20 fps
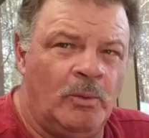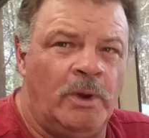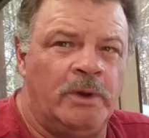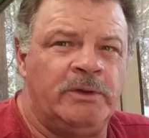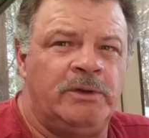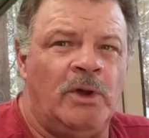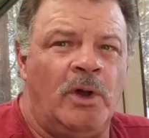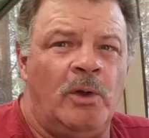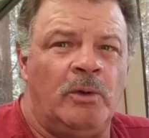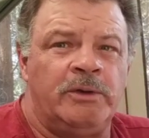
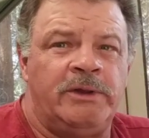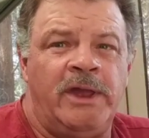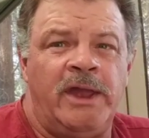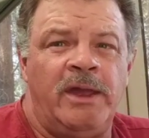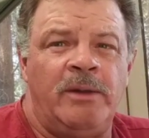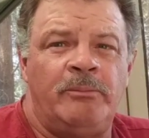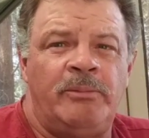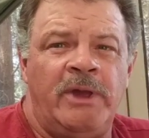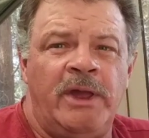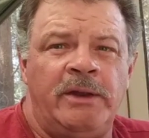One called
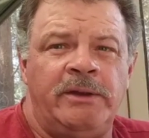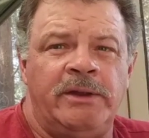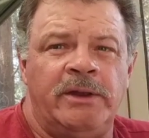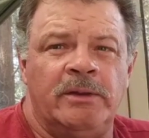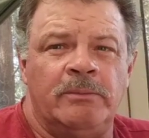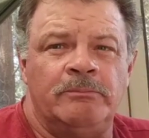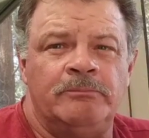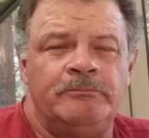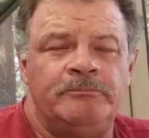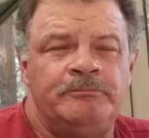Camp
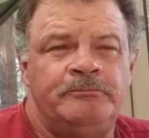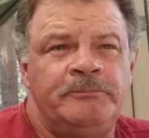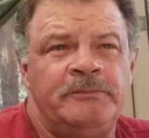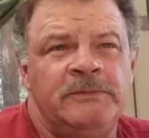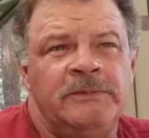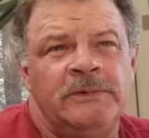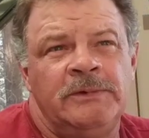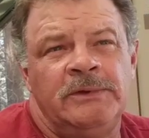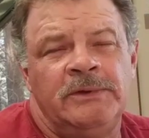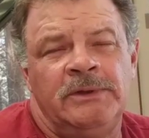Pandium.
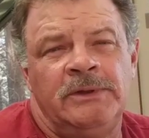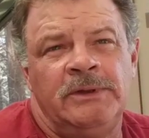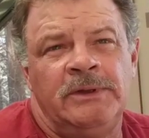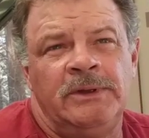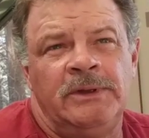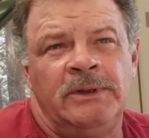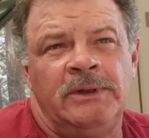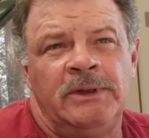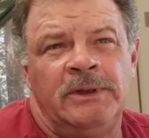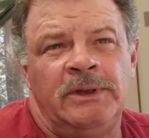
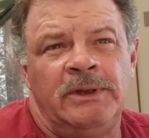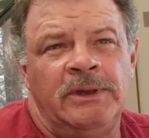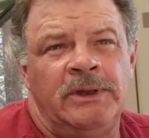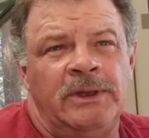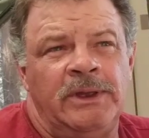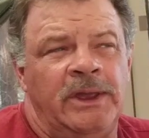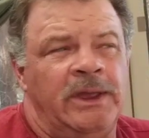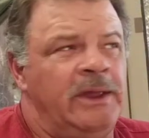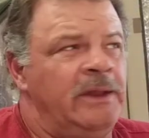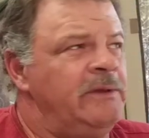
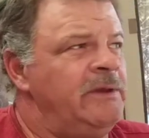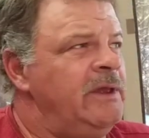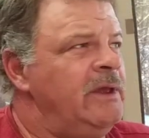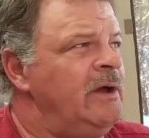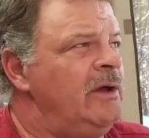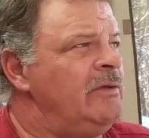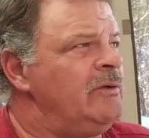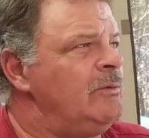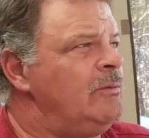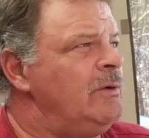And
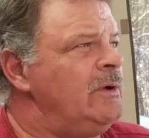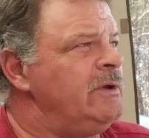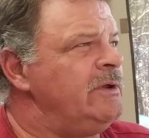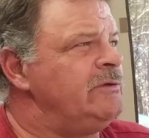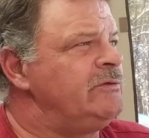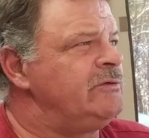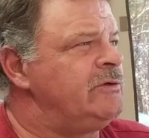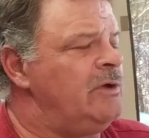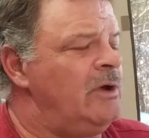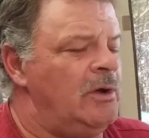the other one
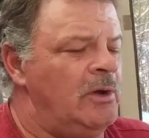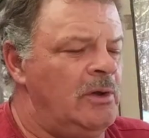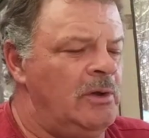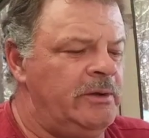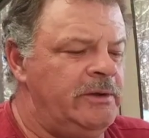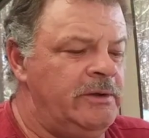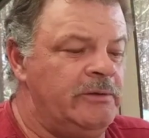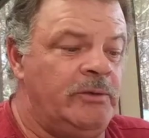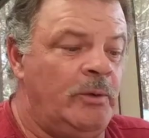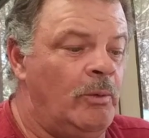is
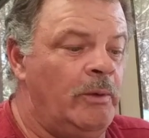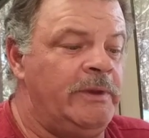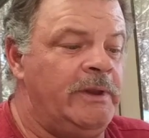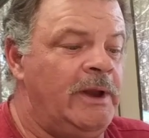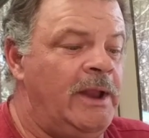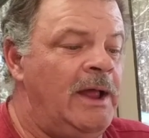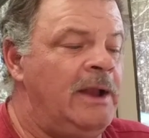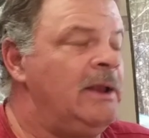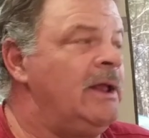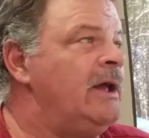called, the one
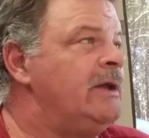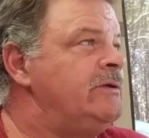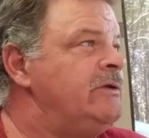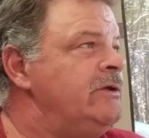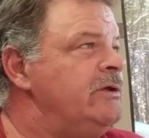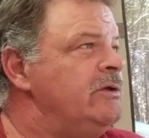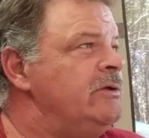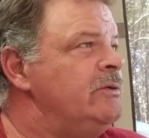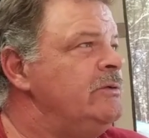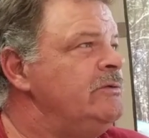that I like
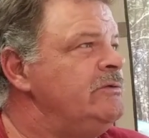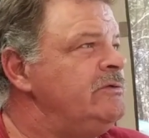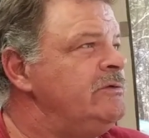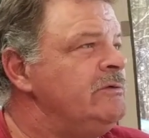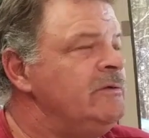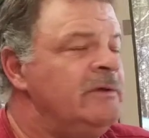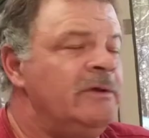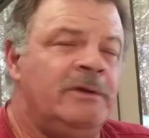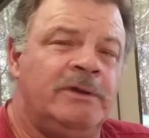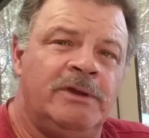to
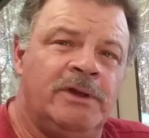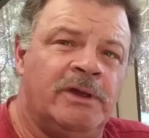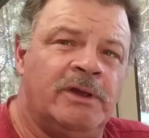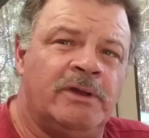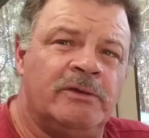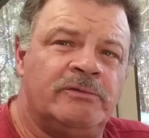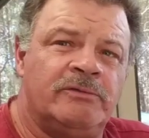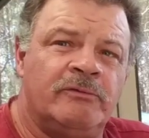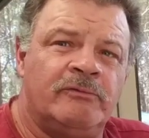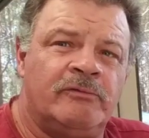use,
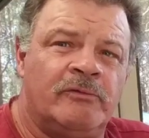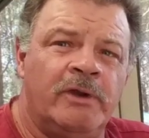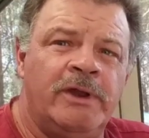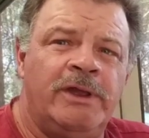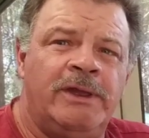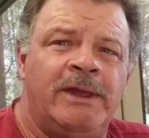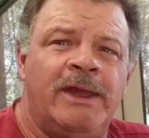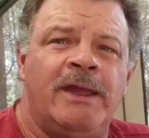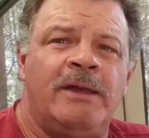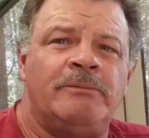is
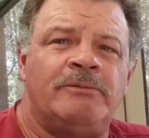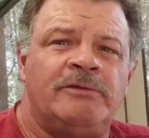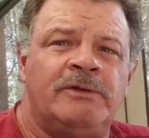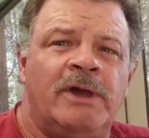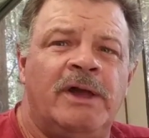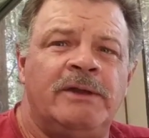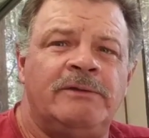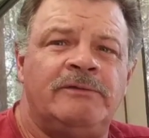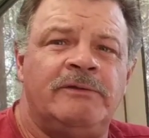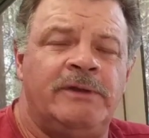
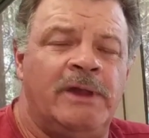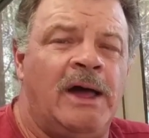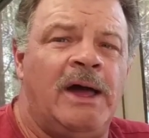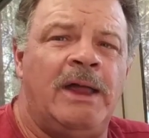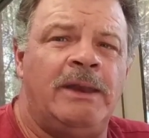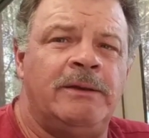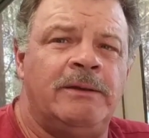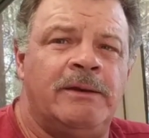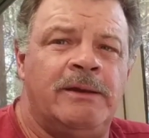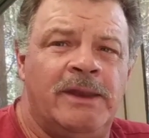
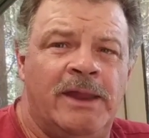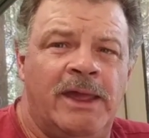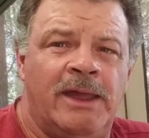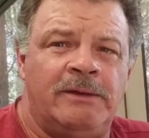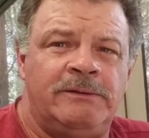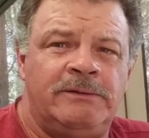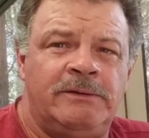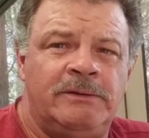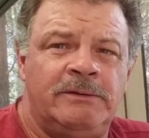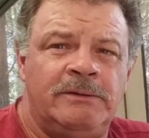
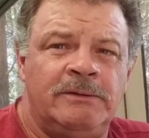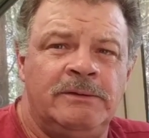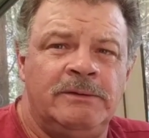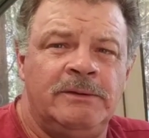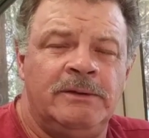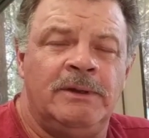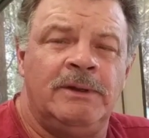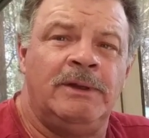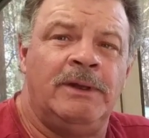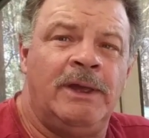FreeCampsites.net.
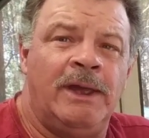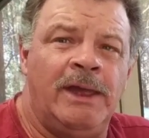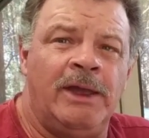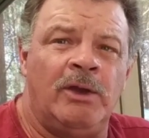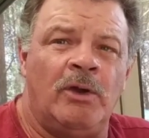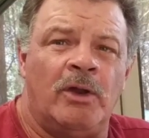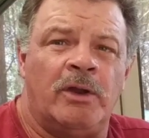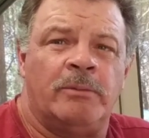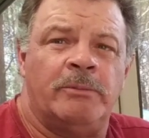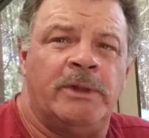
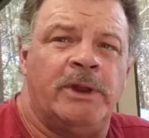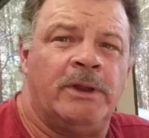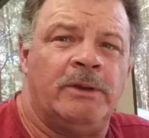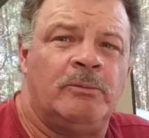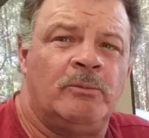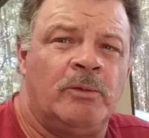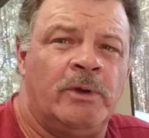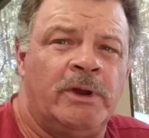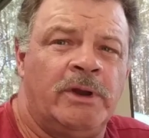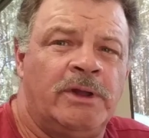Hang on a
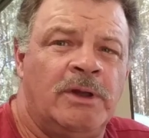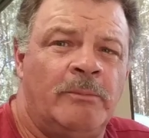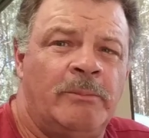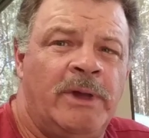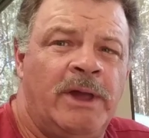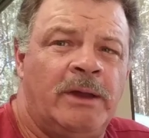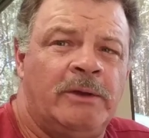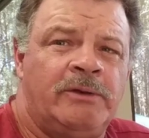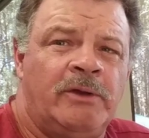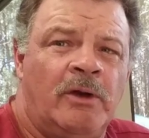minute. We're going to
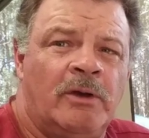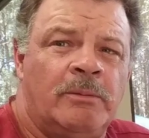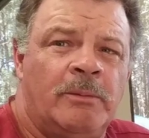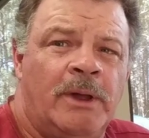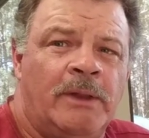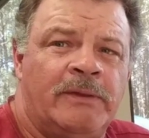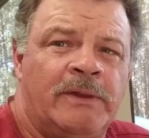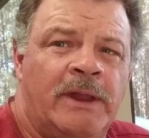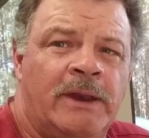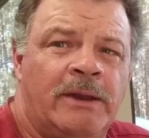come back and talk
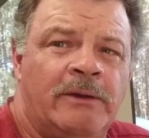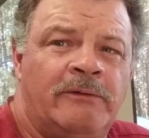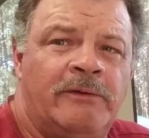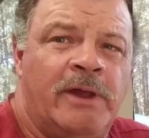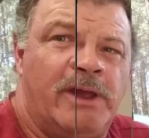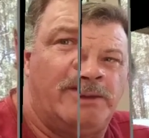about that in